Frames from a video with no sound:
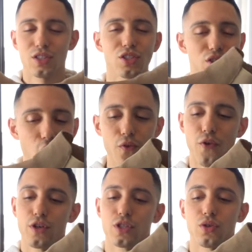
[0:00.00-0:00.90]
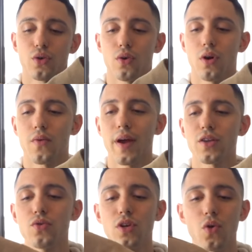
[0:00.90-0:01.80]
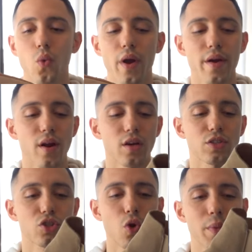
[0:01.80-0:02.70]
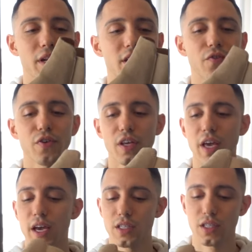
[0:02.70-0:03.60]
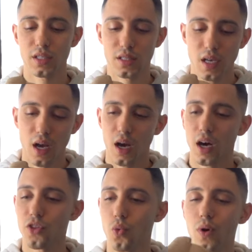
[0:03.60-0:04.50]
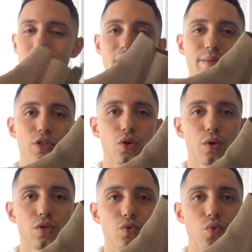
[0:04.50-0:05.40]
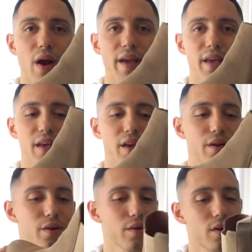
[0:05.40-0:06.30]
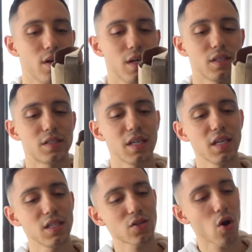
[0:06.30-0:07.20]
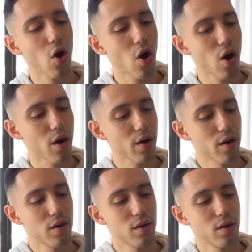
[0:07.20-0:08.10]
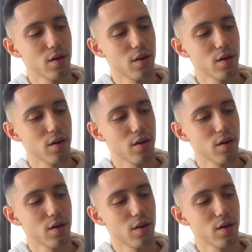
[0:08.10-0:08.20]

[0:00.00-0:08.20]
so versatile all right you could wear it on so many different occasions uh, the ones i'm showing you right here these are